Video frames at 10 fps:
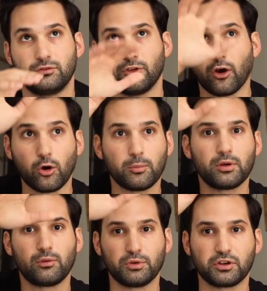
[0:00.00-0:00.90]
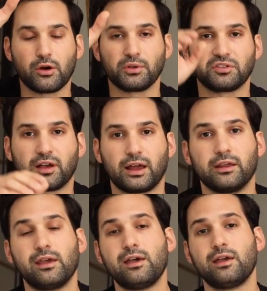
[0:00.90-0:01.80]
Dome when you go inside.
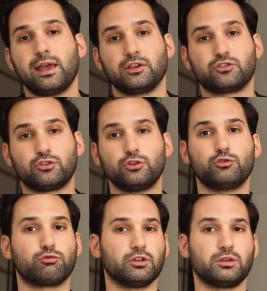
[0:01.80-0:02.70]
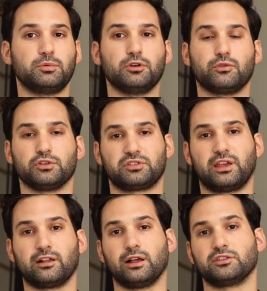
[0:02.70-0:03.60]
It has 2 really beautiful
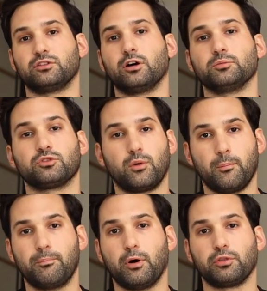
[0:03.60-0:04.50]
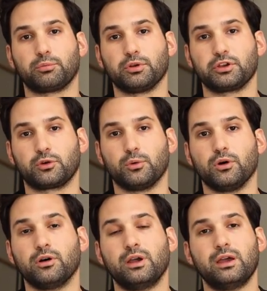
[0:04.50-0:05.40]
stained glass domes, both really
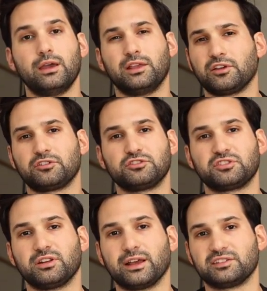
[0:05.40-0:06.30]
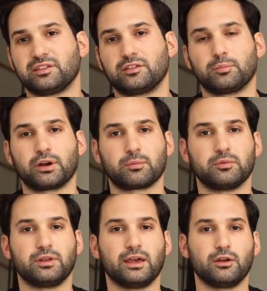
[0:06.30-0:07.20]
cool. It's also just a nice thing to break up
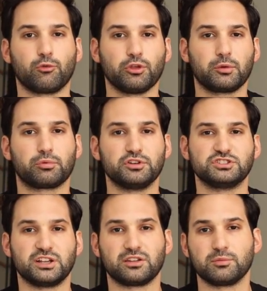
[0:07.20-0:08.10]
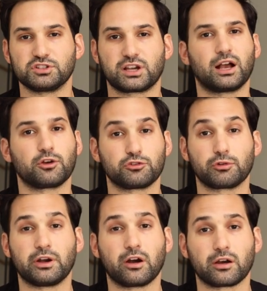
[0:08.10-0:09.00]
the day, really appreciate some of Chicago's
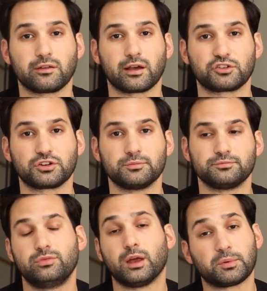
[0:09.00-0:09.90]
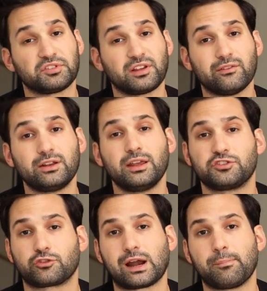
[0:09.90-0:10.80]
great architecture. Number 7
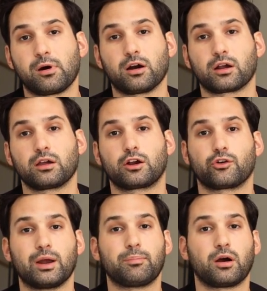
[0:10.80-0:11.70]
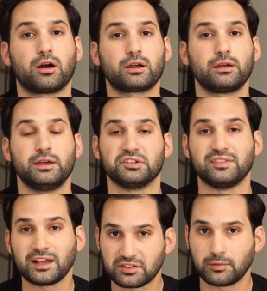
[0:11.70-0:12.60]
is Grant Park. Grant Park is
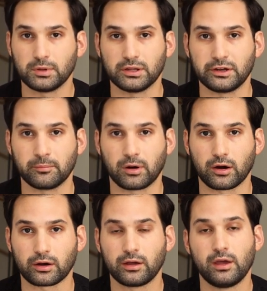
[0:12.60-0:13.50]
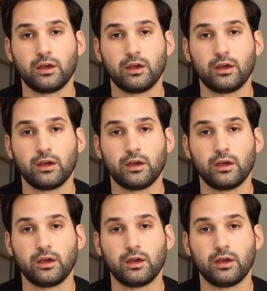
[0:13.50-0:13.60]
next to Millennium Park.